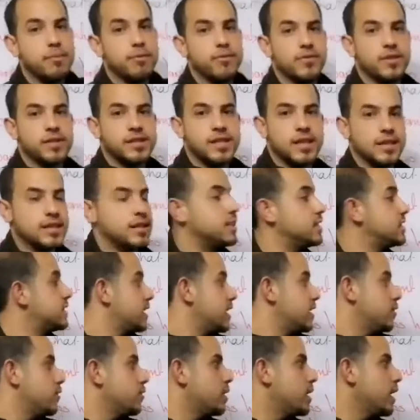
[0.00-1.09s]
of the sentence,
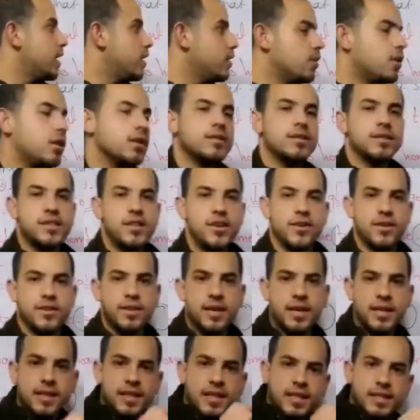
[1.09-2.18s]
and you can notice here
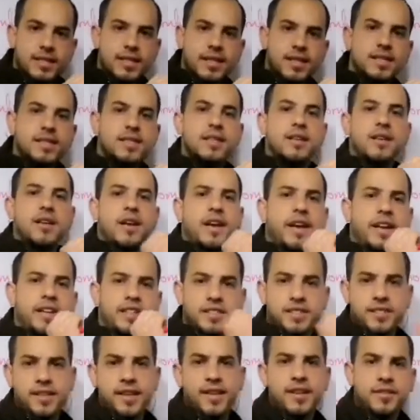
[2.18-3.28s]
that this is a
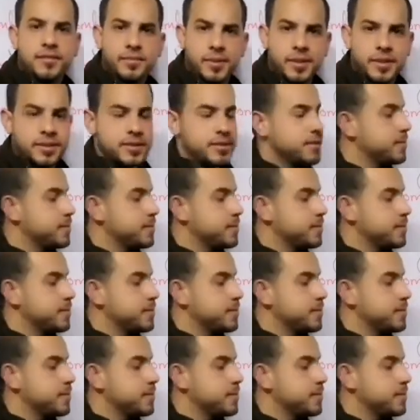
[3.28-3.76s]
statement.